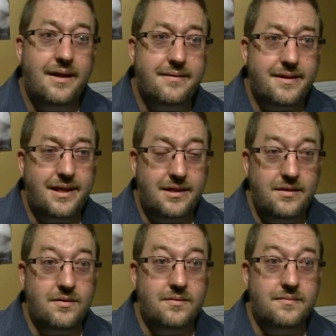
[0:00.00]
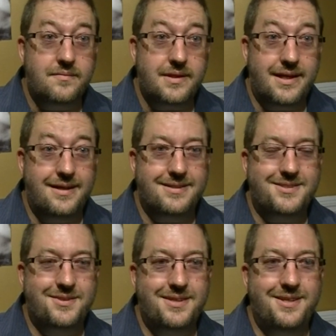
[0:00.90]
And thank you for letting us
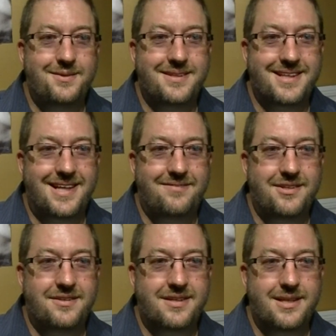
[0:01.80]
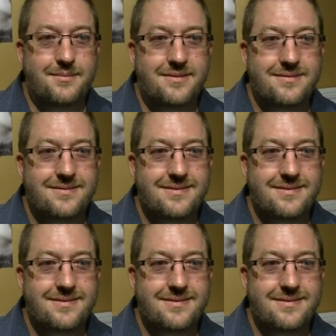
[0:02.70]
join you at the Lavender Table.